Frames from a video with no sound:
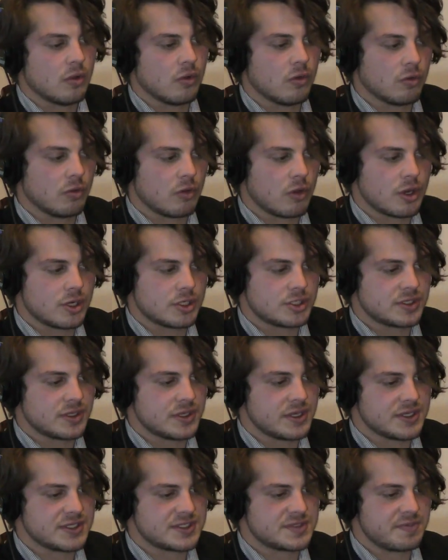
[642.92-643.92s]
Well,
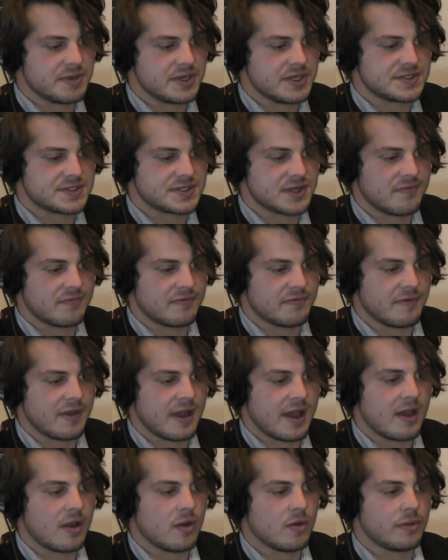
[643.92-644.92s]
largely it's based
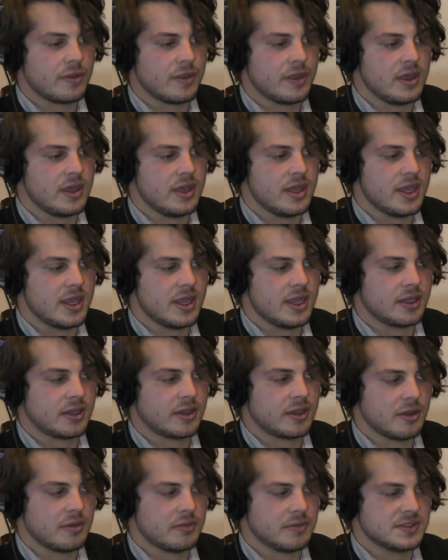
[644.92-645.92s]
off of how
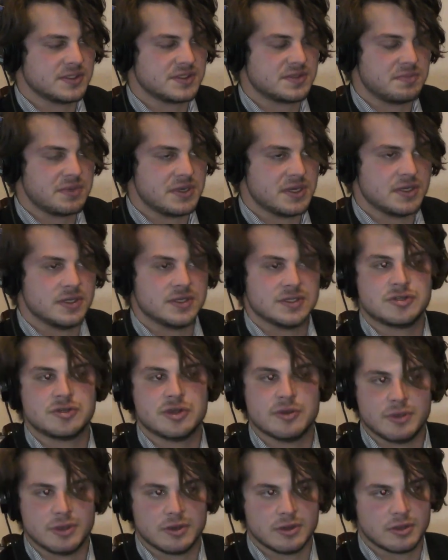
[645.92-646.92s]
the income is
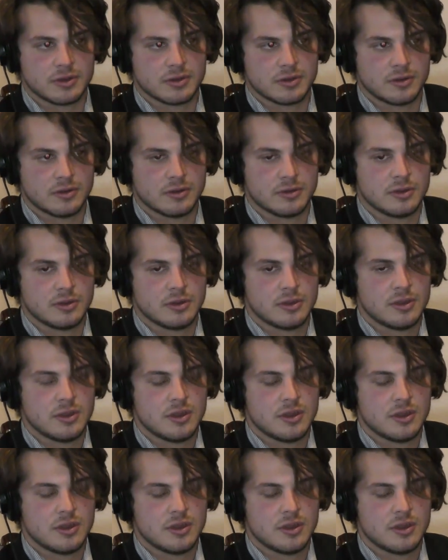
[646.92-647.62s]
being distributed.